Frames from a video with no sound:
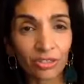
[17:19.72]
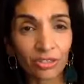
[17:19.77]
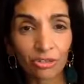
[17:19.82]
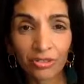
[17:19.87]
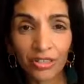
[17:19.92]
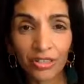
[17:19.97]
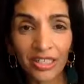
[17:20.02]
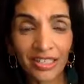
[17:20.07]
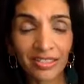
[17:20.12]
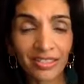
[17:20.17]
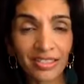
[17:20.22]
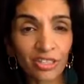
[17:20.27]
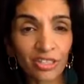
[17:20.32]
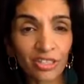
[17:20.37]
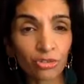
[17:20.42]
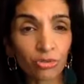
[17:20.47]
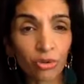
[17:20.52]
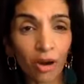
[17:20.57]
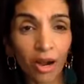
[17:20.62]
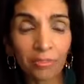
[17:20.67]
tree and then
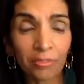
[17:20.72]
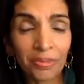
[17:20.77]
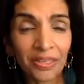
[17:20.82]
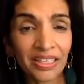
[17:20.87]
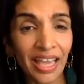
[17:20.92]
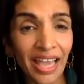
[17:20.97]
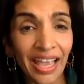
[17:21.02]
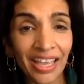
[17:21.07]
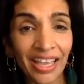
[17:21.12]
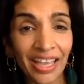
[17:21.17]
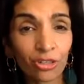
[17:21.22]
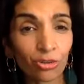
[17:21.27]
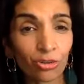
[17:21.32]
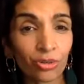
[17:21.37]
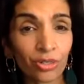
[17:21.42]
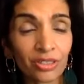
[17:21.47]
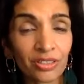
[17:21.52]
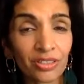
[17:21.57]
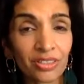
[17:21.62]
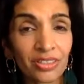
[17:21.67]
dropping
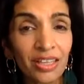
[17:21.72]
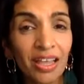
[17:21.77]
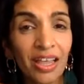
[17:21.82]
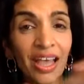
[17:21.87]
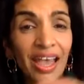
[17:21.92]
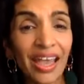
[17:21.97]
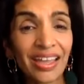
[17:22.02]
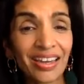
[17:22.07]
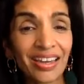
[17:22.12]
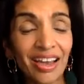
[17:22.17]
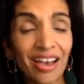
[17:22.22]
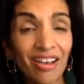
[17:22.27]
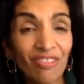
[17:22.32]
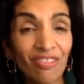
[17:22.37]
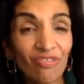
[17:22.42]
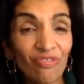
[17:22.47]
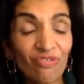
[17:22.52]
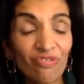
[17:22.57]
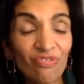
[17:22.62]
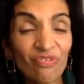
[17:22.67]
acorns and a
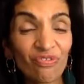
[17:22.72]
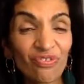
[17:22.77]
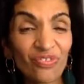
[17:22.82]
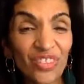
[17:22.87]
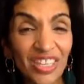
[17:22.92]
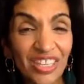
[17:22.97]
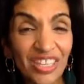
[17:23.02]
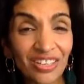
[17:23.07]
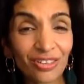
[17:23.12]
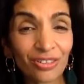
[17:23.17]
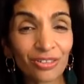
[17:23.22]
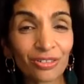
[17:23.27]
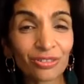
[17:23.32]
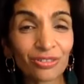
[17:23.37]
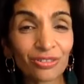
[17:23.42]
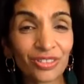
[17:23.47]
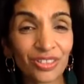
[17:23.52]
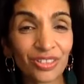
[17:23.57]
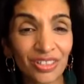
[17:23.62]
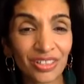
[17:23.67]

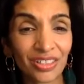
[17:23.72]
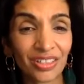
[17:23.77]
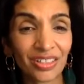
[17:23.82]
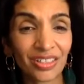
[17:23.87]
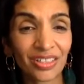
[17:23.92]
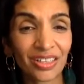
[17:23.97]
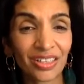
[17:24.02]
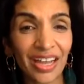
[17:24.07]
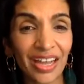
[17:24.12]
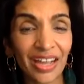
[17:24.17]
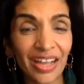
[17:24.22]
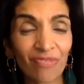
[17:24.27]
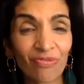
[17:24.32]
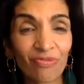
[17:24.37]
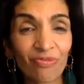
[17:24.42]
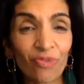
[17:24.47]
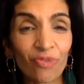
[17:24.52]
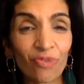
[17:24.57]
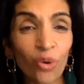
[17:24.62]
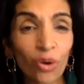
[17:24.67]
field a
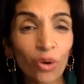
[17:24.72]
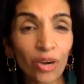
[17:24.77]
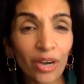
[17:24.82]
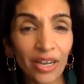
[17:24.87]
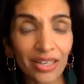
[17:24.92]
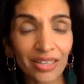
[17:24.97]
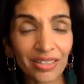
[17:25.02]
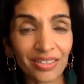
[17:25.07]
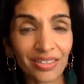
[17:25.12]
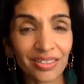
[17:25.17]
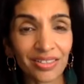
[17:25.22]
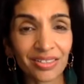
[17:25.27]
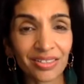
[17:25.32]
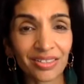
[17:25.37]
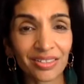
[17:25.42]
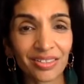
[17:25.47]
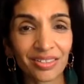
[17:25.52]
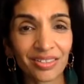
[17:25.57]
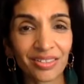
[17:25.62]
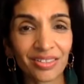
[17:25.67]

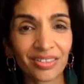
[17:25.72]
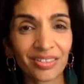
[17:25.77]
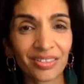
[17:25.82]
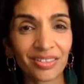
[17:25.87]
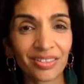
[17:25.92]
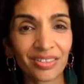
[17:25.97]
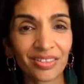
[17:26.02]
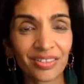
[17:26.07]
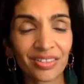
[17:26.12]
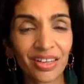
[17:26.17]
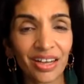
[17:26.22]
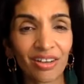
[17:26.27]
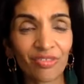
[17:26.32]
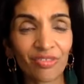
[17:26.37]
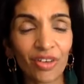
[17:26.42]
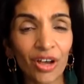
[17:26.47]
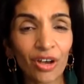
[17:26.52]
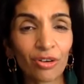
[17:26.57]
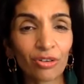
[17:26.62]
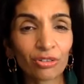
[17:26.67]
forest of
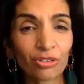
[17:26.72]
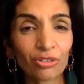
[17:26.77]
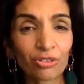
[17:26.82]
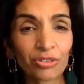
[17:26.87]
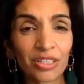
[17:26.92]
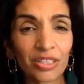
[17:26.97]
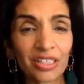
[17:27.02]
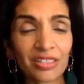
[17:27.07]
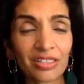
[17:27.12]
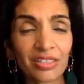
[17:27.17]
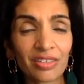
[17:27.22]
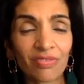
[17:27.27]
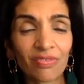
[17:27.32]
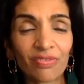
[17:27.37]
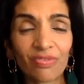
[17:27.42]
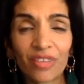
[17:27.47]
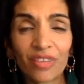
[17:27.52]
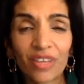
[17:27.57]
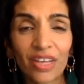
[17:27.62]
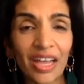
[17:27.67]
oak trees of
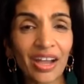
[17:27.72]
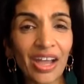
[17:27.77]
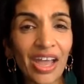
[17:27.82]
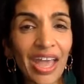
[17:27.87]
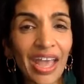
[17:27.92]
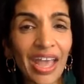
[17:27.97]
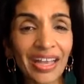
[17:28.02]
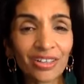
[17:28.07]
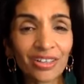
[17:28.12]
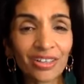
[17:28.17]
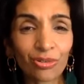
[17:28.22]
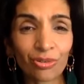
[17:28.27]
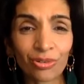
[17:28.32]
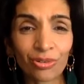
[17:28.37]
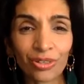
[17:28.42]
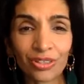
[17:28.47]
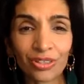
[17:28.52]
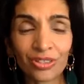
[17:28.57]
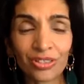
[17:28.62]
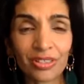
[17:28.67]

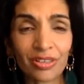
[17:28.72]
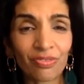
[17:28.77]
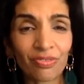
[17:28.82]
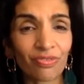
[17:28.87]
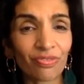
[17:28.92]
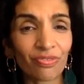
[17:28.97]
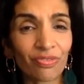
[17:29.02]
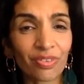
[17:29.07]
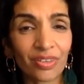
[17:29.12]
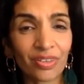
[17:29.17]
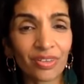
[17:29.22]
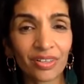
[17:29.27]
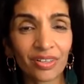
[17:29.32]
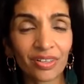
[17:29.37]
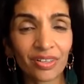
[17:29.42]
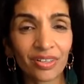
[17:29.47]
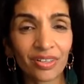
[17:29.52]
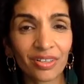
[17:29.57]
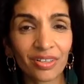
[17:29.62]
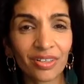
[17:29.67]
acorns of
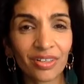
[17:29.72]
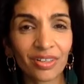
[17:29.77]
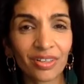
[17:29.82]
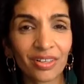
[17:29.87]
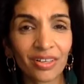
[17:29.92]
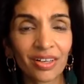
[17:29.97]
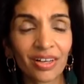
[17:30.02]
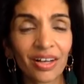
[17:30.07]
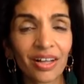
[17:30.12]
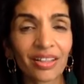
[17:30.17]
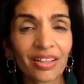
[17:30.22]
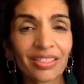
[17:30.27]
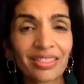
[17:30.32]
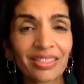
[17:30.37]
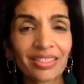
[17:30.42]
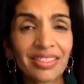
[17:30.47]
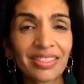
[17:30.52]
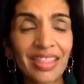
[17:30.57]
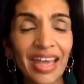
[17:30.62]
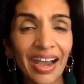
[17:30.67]

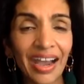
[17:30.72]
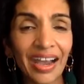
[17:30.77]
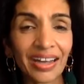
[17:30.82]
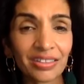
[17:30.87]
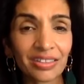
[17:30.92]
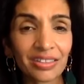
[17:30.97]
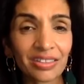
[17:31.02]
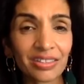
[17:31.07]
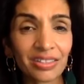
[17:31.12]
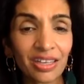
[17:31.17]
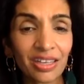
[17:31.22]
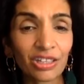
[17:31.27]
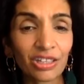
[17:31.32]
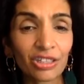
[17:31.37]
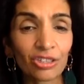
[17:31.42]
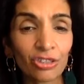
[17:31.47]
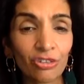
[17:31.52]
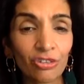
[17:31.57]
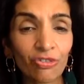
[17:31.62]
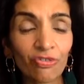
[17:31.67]
that's
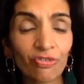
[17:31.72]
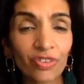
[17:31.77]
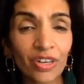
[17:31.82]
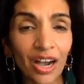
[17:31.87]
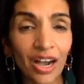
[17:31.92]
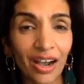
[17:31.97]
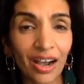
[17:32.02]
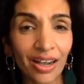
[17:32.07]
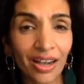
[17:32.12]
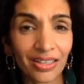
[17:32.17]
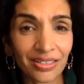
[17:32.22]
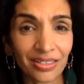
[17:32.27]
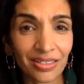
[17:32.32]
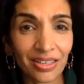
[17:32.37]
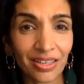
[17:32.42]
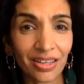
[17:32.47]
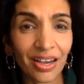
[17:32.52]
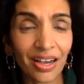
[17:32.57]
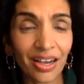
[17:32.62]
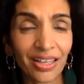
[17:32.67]
you've got
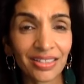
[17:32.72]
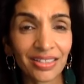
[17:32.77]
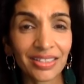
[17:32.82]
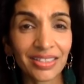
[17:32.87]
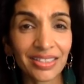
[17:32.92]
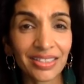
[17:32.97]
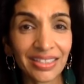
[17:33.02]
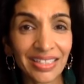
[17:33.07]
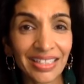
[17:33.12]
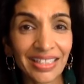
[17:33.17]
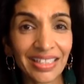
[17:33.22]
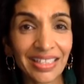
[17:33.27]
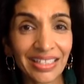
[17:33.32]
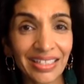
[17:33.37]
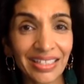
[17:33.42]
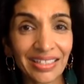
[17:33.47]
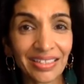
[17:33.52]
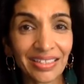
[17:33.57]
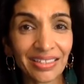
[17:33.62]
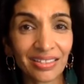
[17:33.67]
a
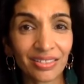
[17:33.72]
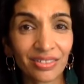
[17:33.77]
seed.